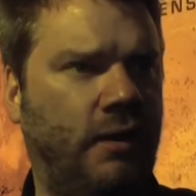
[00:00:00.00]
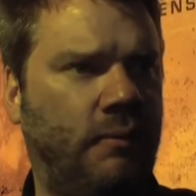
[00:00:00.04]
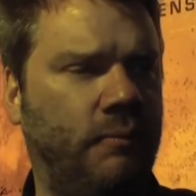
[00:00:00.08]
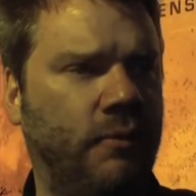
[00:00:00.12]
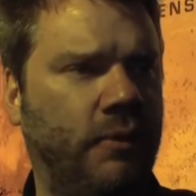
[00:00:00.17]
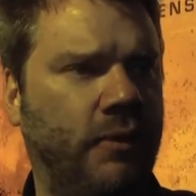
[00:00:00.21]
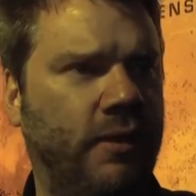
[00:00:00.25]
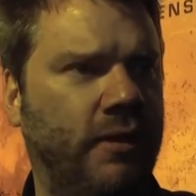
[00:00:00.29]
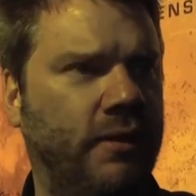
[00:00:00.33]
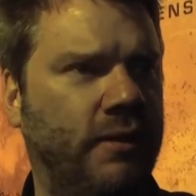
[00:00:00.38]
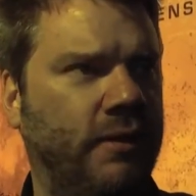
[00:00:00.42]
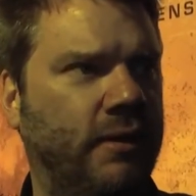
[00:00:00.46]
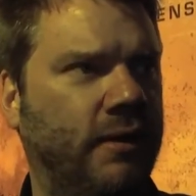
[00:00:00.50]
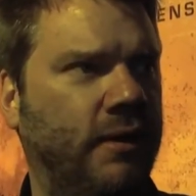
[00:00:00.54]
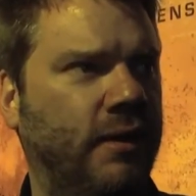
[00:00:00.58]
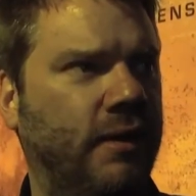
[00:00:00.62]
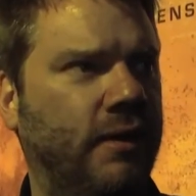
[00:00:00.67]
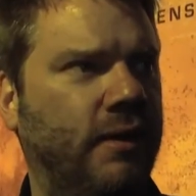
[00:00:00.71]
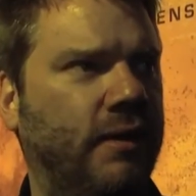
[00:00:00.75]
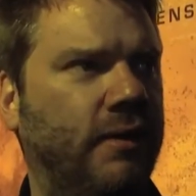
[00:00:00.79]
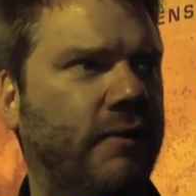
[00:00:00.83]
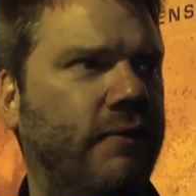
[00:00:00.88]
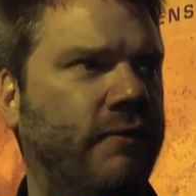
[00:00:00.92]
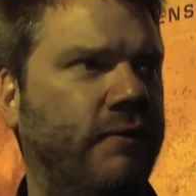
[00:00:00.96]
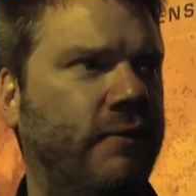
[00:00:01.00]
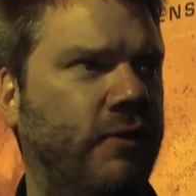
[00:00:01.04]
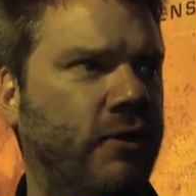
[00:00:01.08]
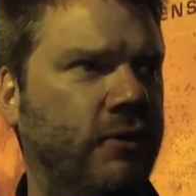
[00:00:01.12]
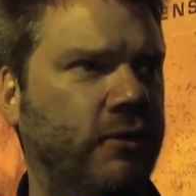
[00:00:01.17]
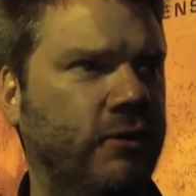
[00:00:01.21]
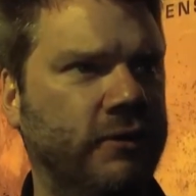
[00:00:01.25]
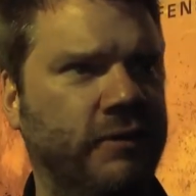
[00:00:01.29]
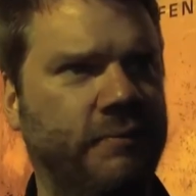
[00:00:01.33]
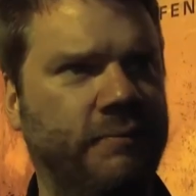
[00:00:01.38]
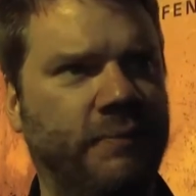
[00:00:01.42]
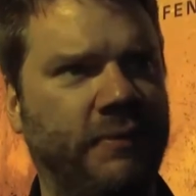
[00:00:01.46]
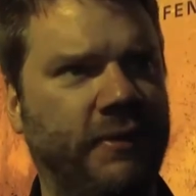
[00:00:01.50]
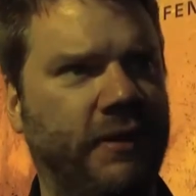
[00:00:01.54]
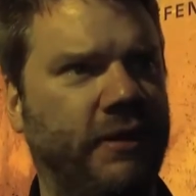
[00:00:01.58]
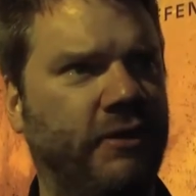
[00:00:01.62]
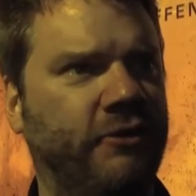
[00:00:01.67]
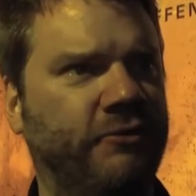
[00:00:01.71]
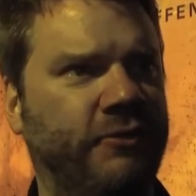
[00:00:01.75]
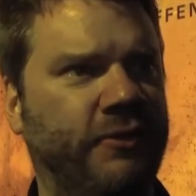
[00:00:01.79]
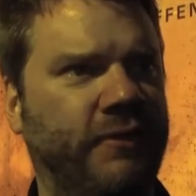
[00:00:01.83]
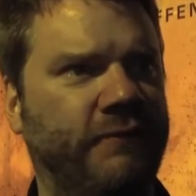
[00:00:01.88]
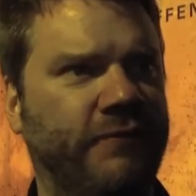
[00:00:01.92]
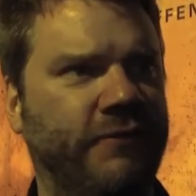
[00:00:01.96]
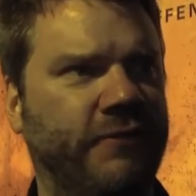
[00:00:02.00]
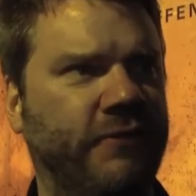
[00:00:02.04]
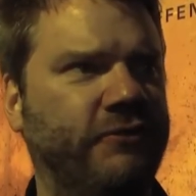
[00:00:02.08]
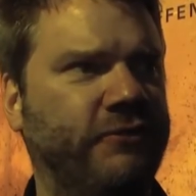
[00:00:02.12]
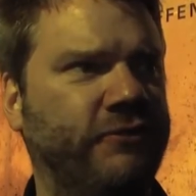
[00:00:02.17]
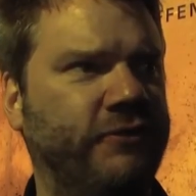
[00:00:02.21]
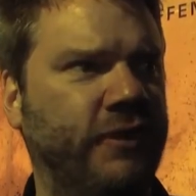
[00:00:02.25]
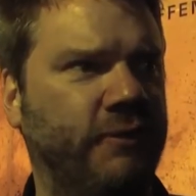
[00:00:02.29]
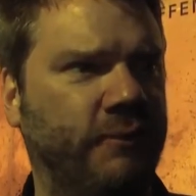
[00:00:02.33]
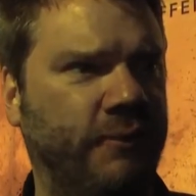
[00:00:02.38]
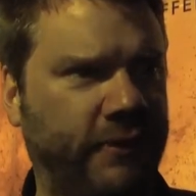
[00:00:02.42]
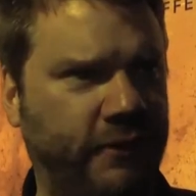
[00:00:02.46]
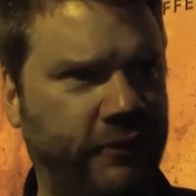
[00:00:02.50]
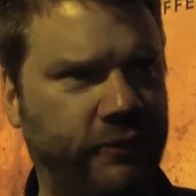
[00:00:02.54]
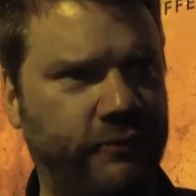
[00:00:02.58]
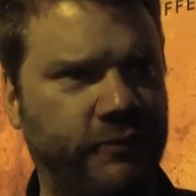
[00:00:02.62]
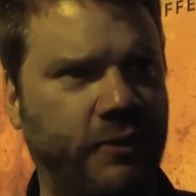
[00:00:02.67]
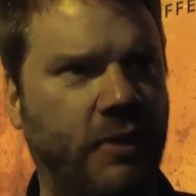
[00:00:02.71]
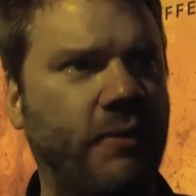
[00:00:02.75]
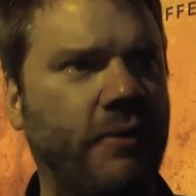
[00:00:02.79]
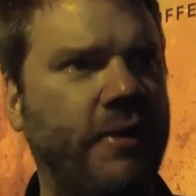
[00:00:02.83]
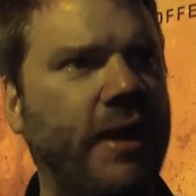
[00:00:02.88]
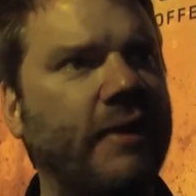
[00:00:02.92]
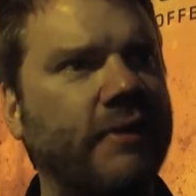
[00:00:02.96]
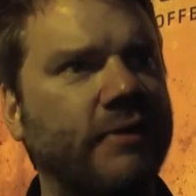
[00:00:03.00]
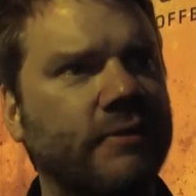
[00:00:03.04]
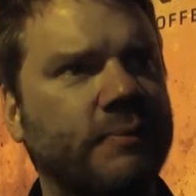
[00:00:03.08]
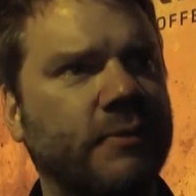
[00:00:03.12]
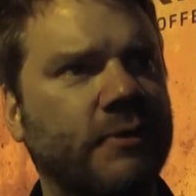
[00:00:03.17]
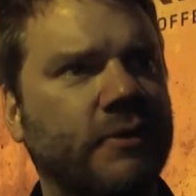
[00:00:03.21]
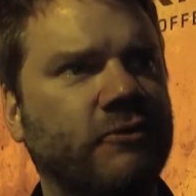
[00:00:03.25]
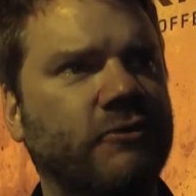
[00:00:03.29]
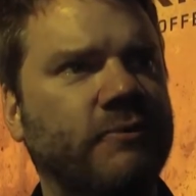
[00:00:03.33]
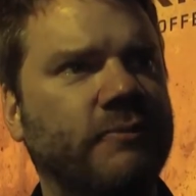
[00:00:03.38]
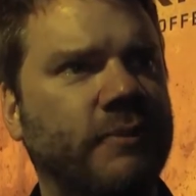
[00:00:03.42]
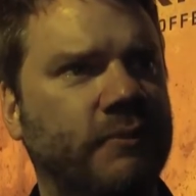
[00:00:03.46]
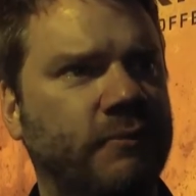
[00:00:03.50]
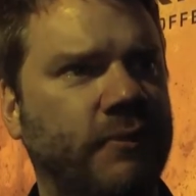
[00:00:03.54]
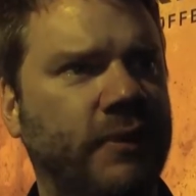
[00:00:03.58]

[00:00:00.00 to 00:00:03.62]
where early players when they first see it want to throw it at the person, but